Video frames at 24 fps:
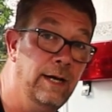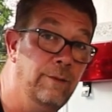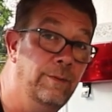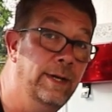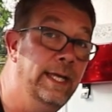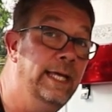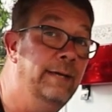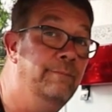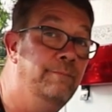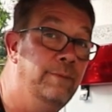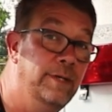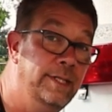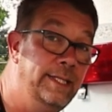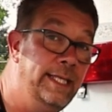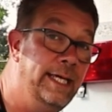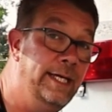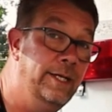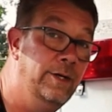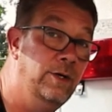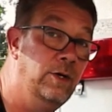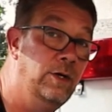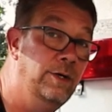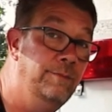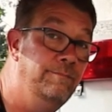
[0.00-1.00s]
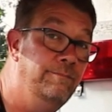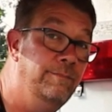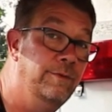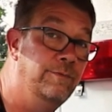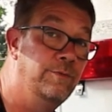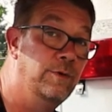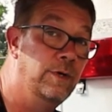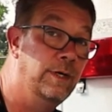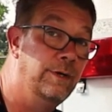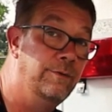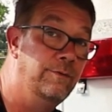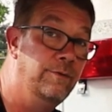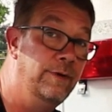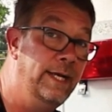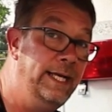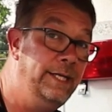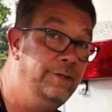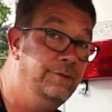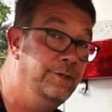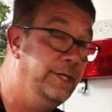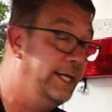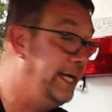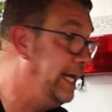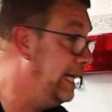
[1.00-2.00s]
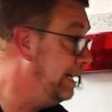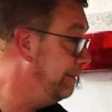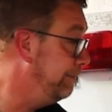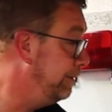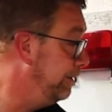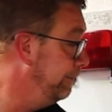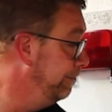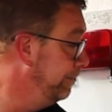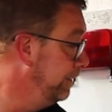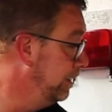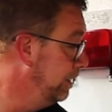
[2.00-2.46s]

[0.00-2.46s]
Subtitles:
I went ahead and put that on before I raised the camper,